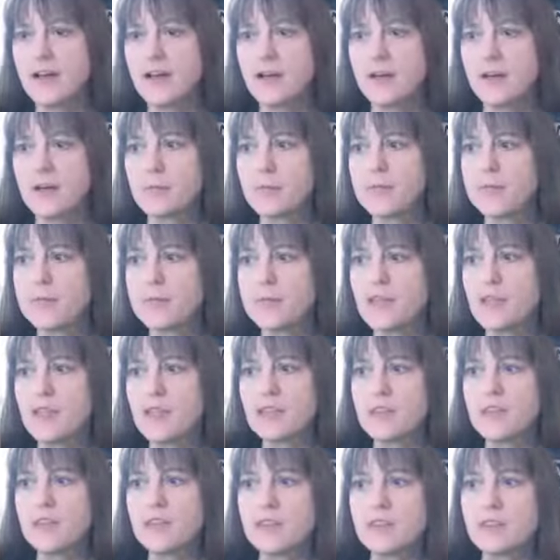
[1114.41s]

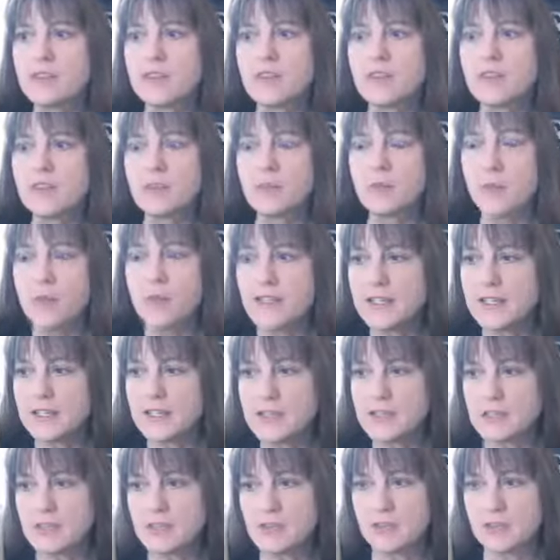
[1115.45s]
The wind
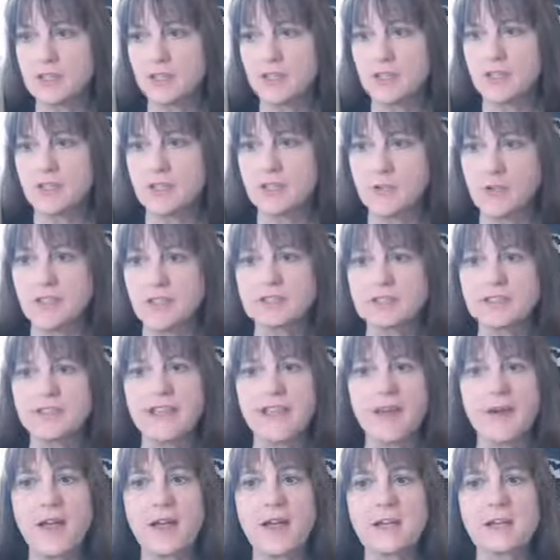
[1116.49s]
industry in the U.S.
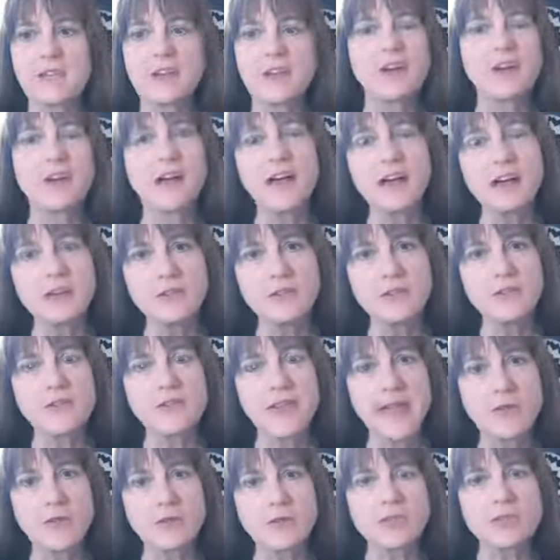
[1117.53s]
now has over
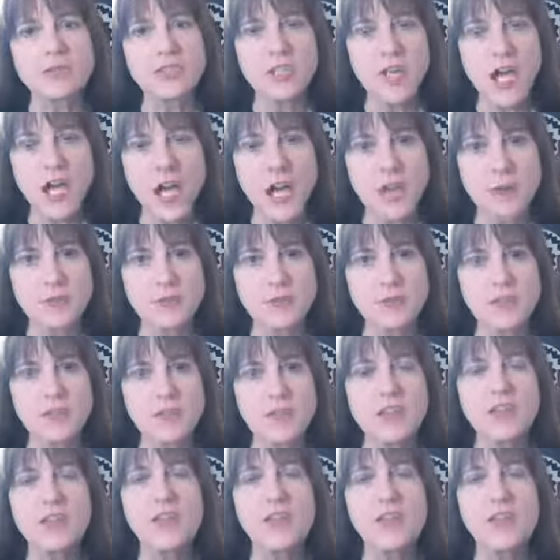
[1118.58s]
100,000 jobs.